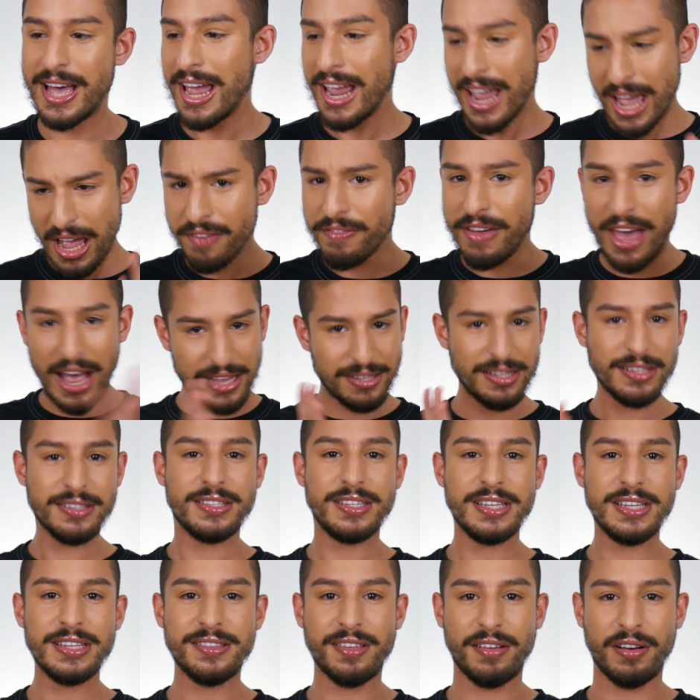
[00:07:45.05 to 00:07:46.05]
I have
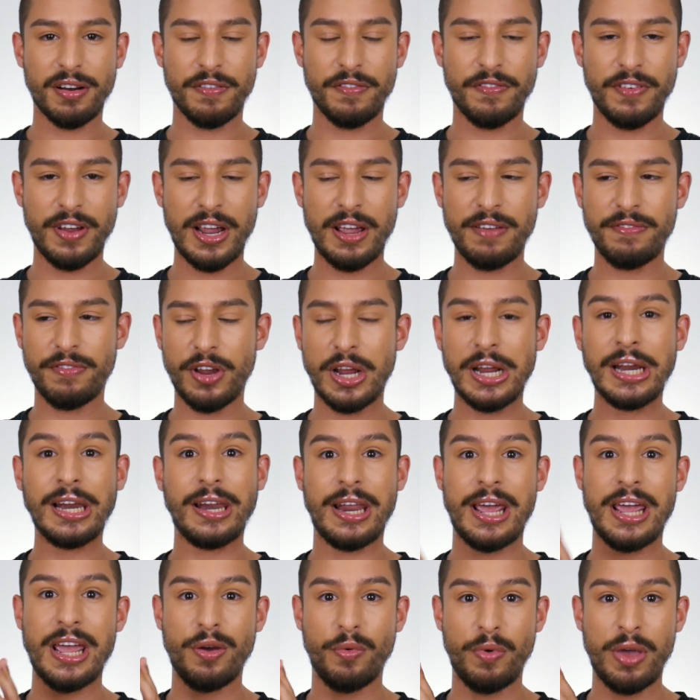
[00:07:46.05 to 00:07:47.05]
essences that are very, very
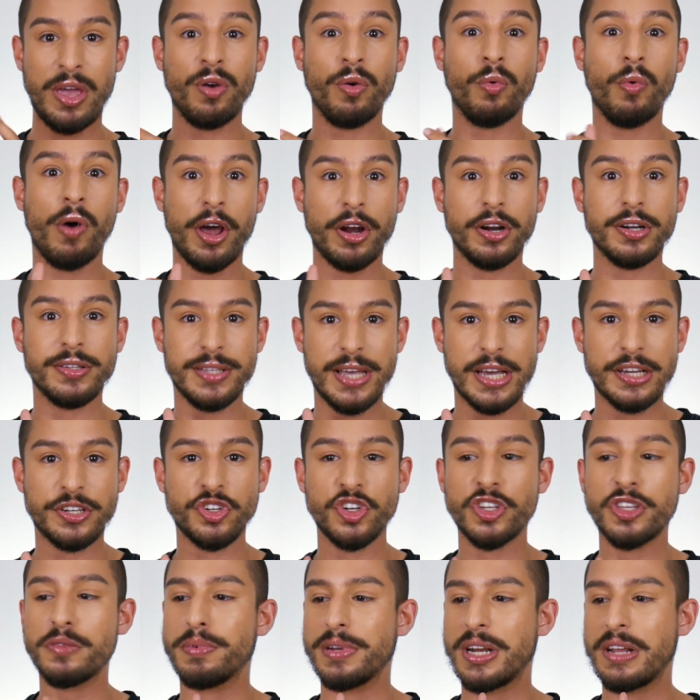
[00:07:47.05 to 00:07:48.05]
lightweight water
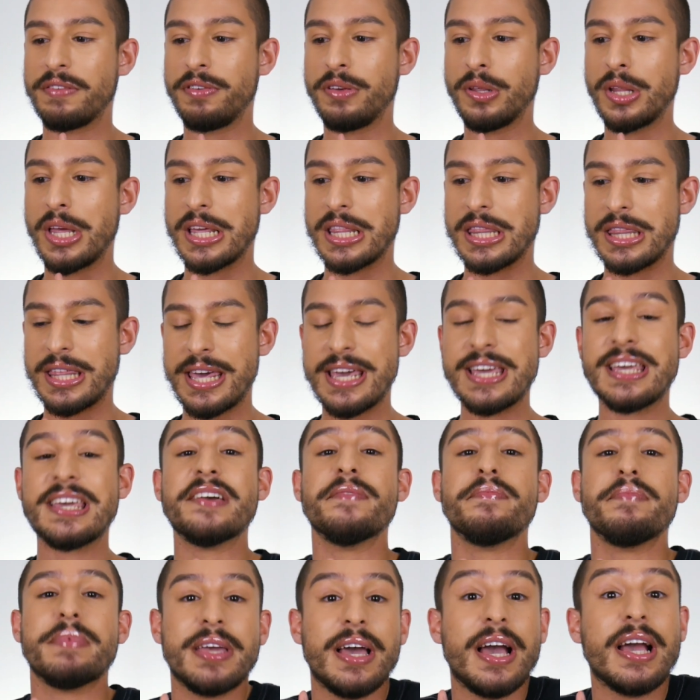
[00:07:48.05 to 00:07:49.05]
textures, but I feel like they
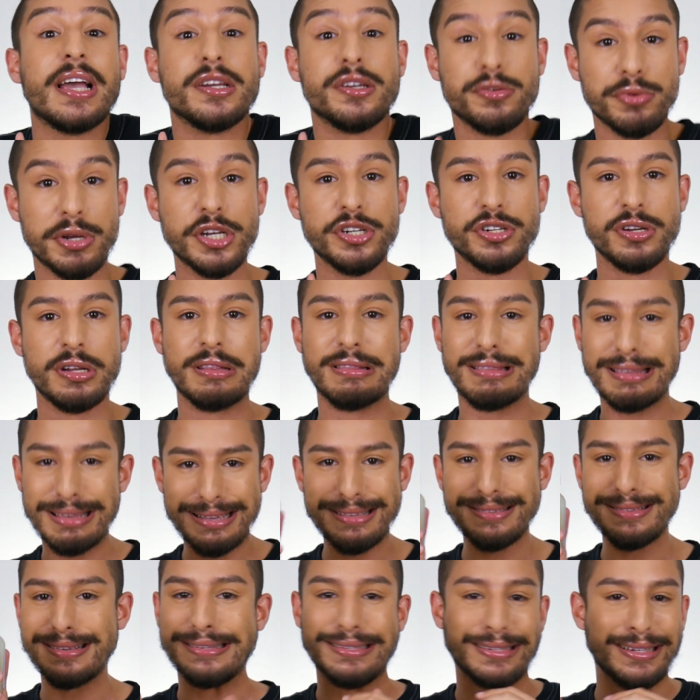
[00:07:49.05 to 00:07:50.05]
give me hydration.
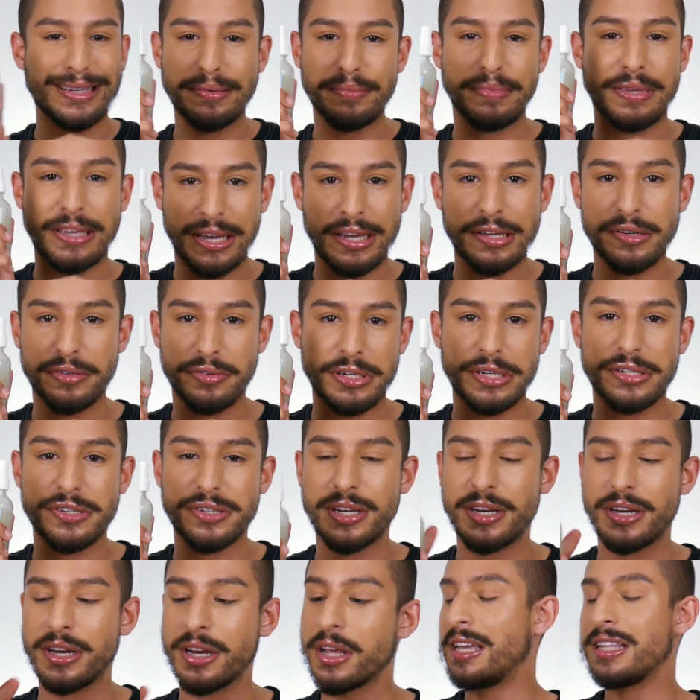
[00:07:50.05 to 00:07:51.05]
This doesn't give me
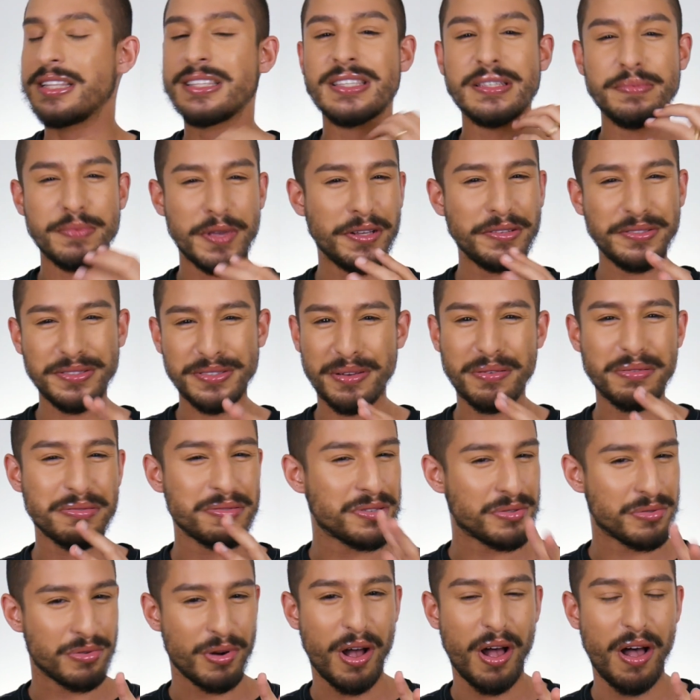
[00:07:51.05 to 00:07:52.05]
hydration. It smells so
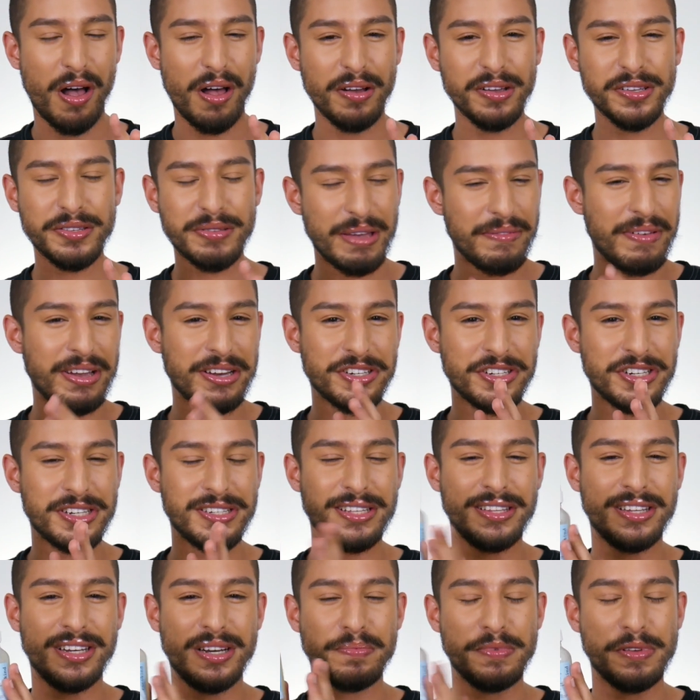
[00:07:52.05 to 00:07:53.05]
strong. So I've actually just
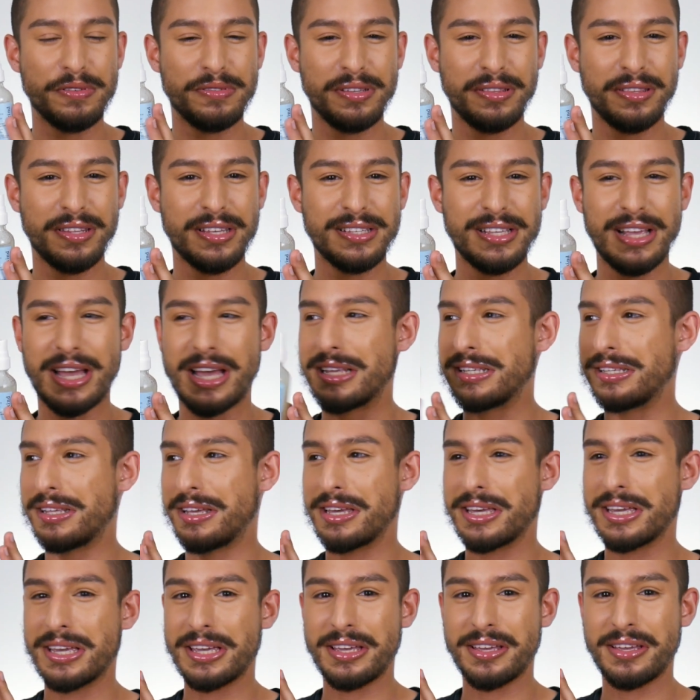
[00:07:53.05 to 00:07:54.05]
ended up using this as
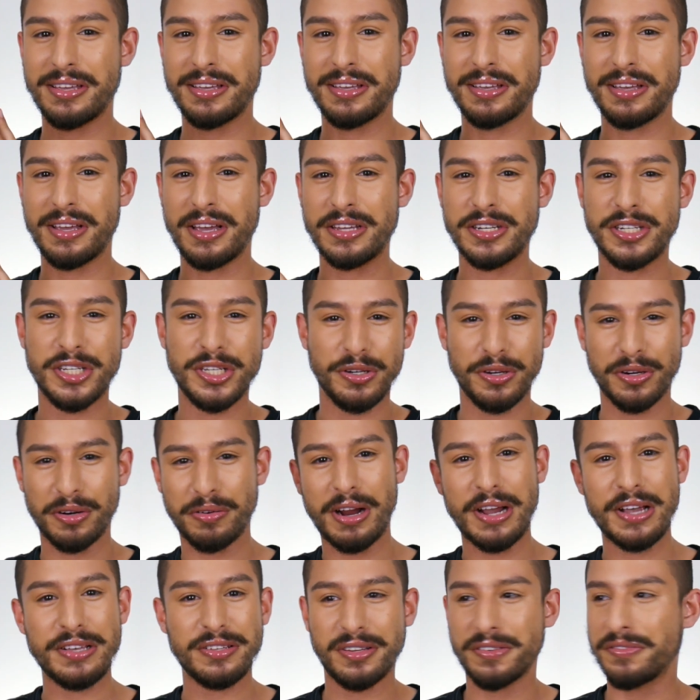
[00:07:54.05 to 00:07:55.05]
like a
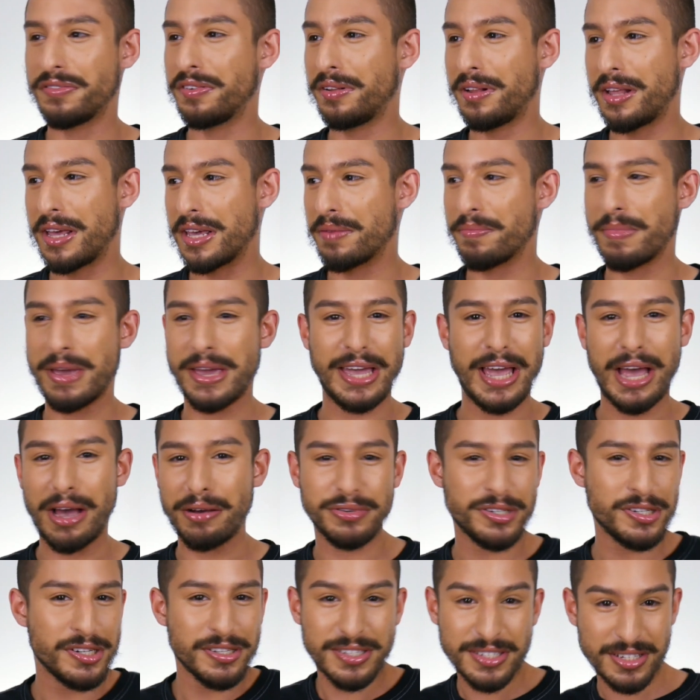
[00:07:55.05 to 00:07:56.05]
deodorizer for like my
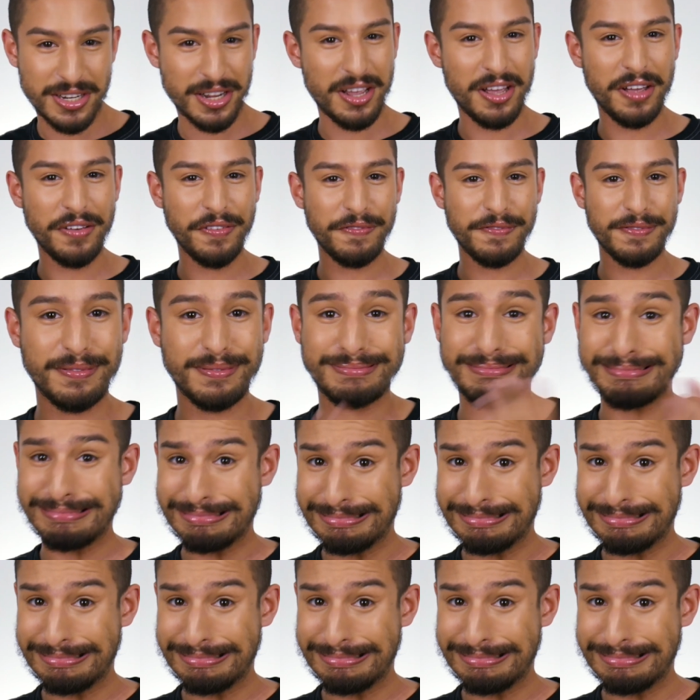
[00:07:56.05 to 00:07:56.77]
couch and stuff.